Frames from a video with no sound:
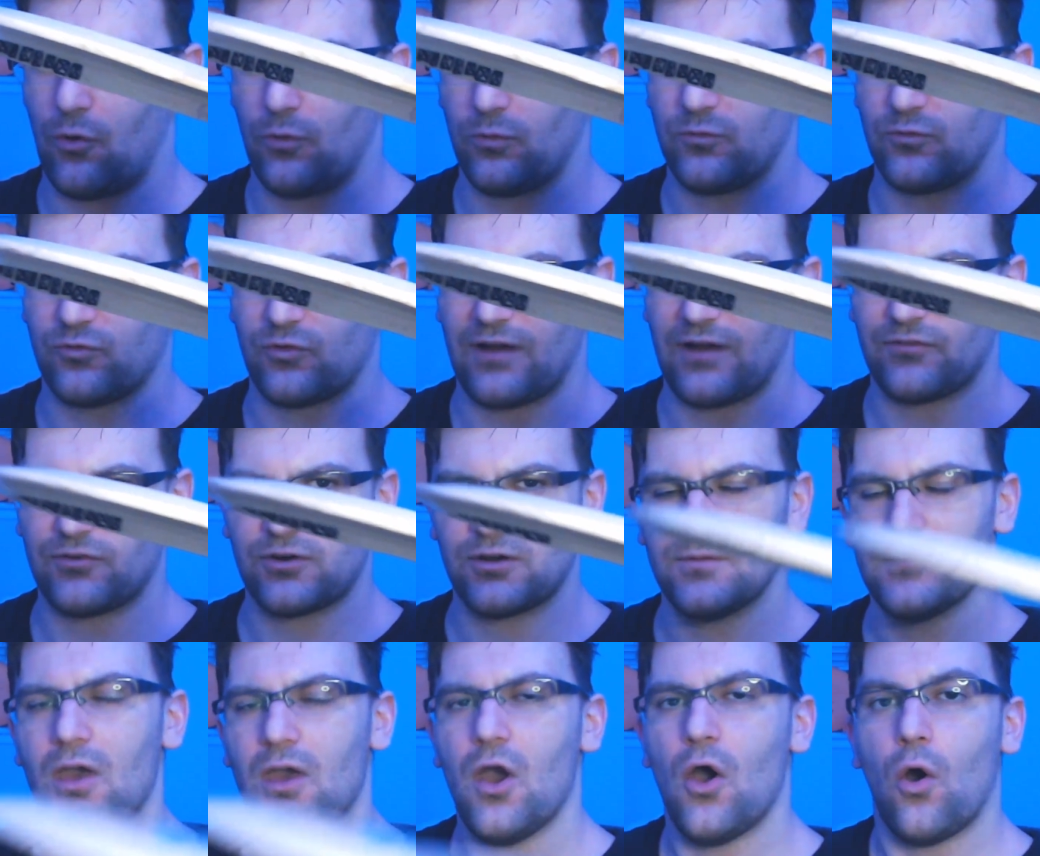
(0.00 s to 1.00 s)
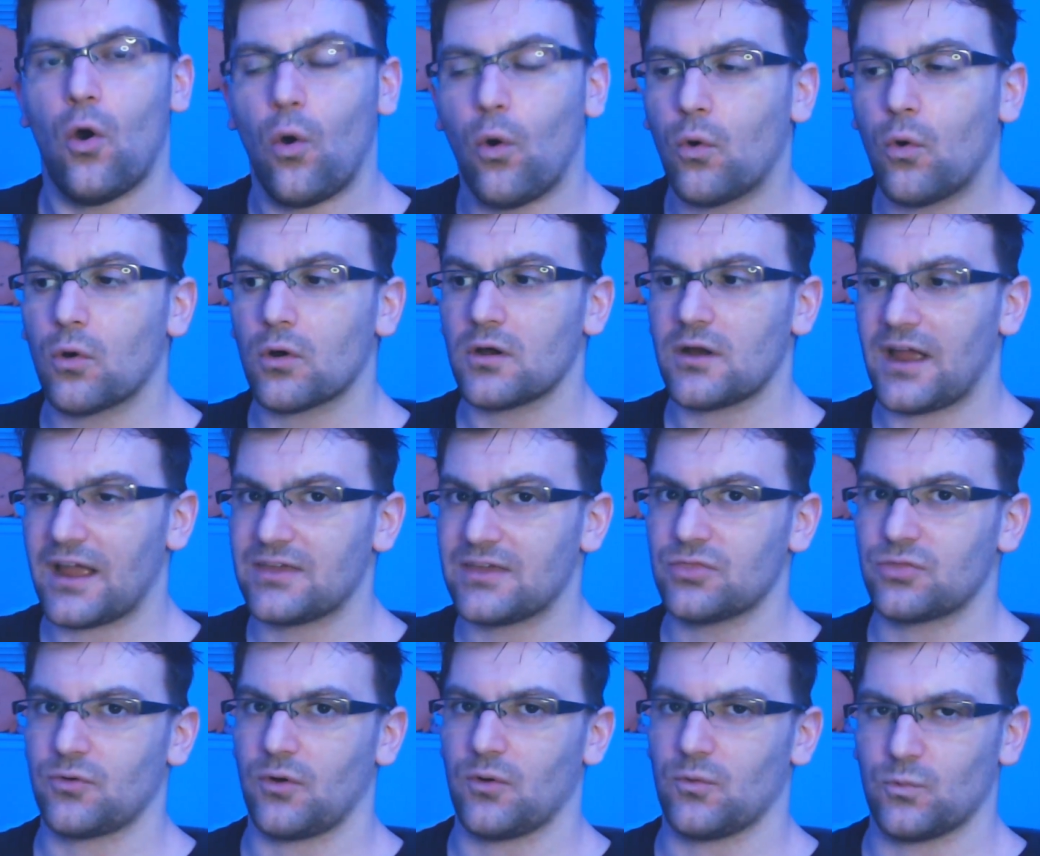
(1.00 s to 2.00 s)
forever. Or I can
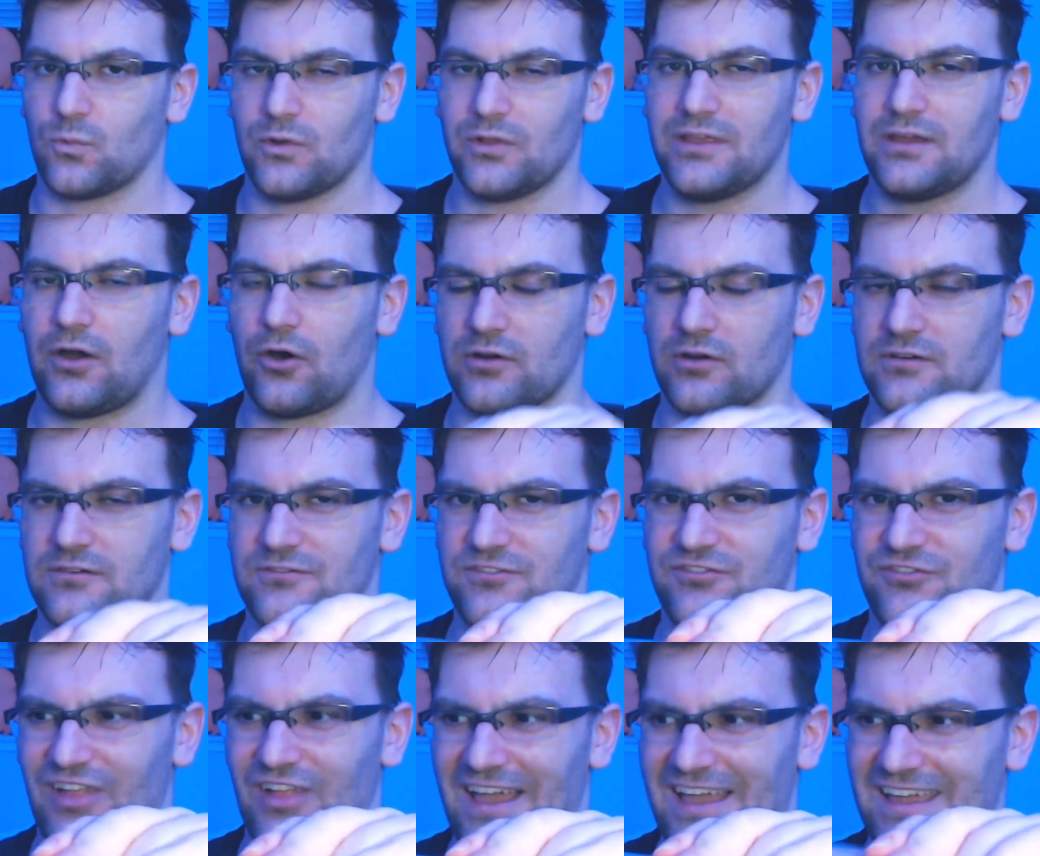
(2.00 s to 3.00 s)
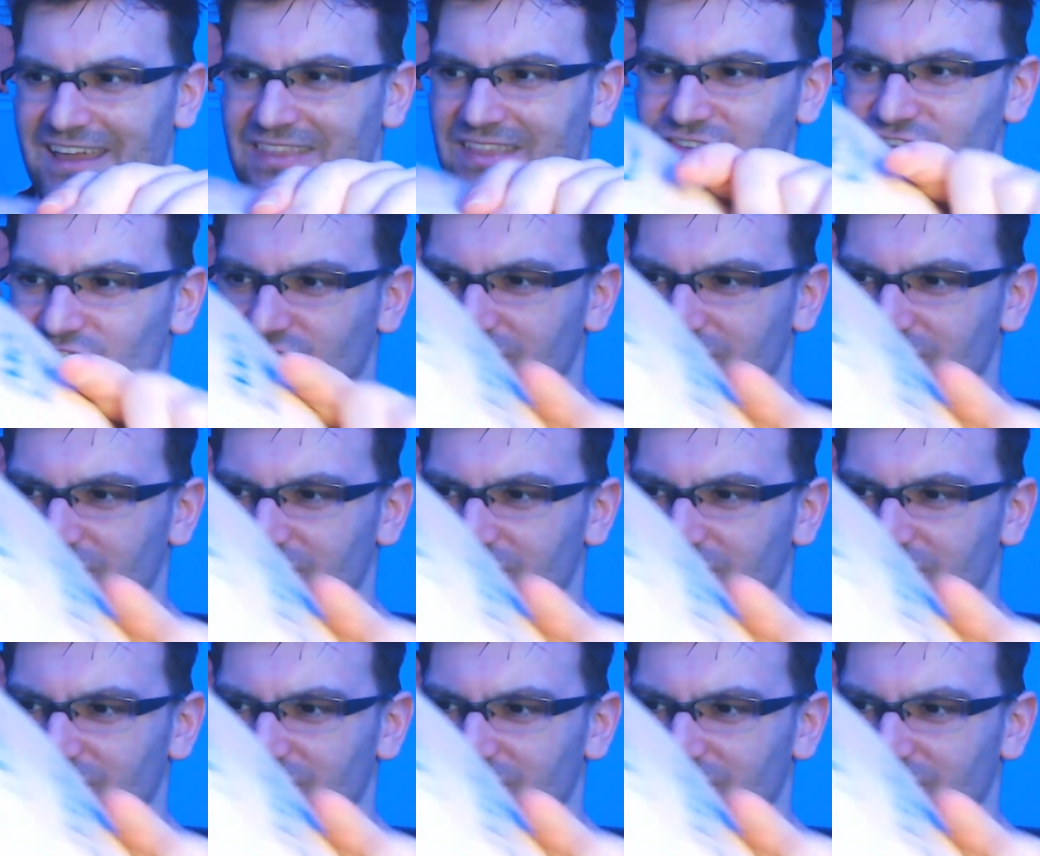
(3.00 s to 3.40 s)
throw it really hard and flat and then just get